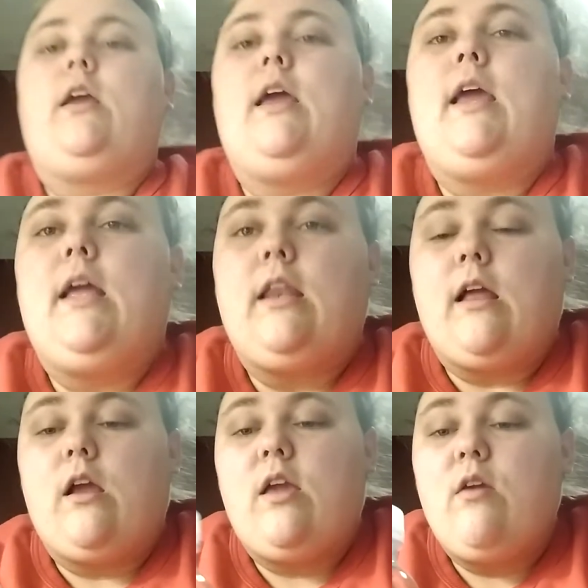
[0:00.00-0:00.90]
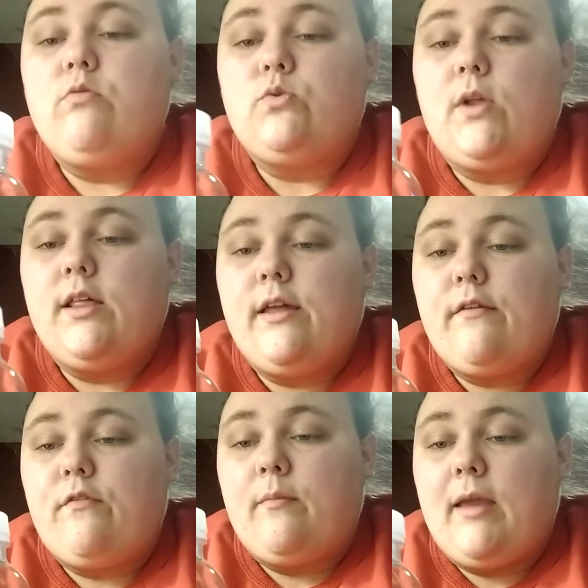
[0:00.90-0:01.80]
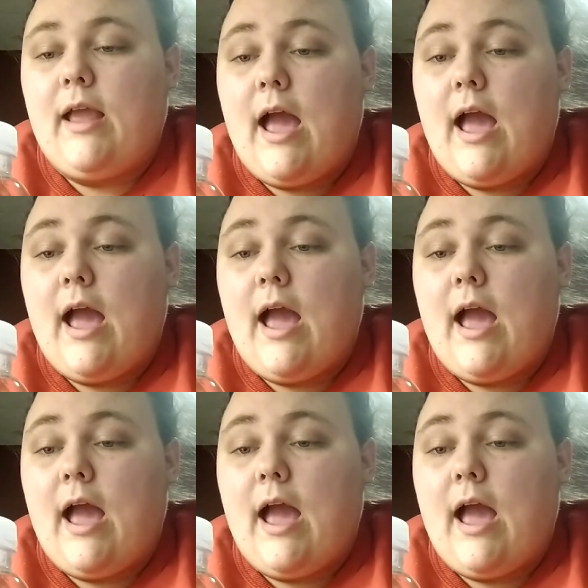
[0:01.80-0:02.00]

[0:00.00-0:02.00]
And he was really there for me.